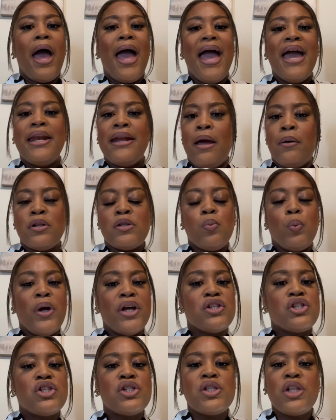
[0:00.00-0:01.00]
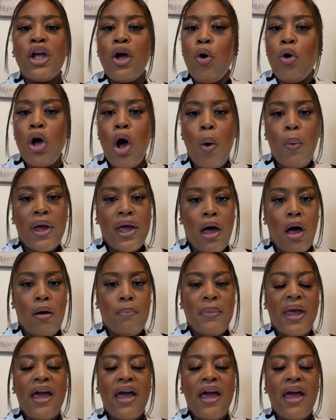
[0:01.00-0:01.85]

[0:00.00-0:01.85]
And we're still going up